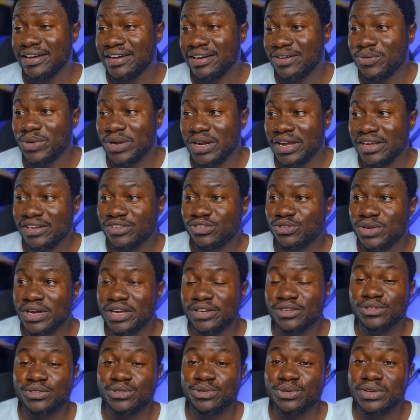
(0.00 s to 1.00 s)
when I try
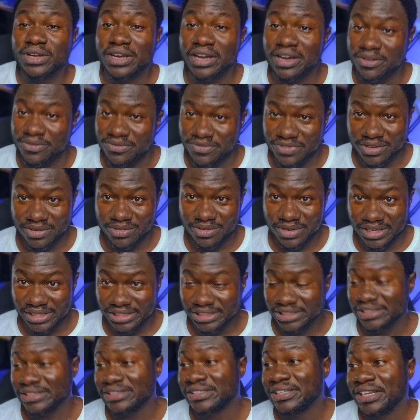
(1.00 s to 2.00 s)
to do the
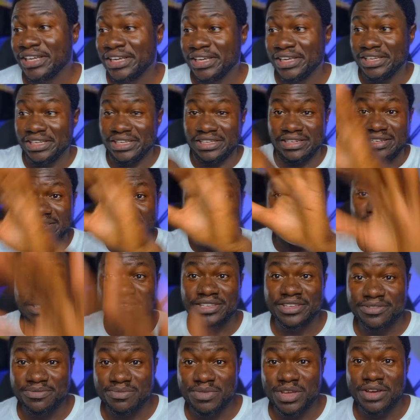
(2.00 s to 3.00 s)
configuration, it doesn't
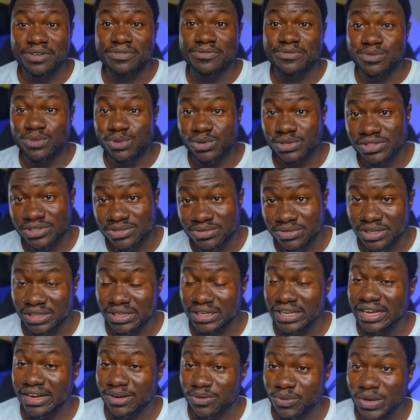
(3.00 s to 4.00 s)
give me a full
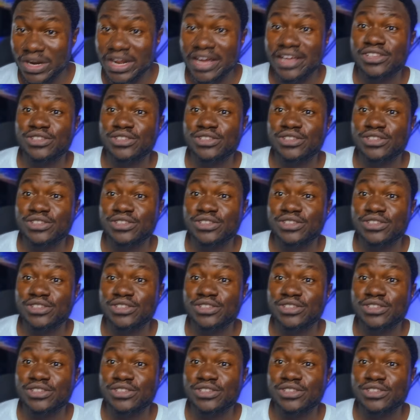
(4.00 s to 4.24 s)
screen. And when I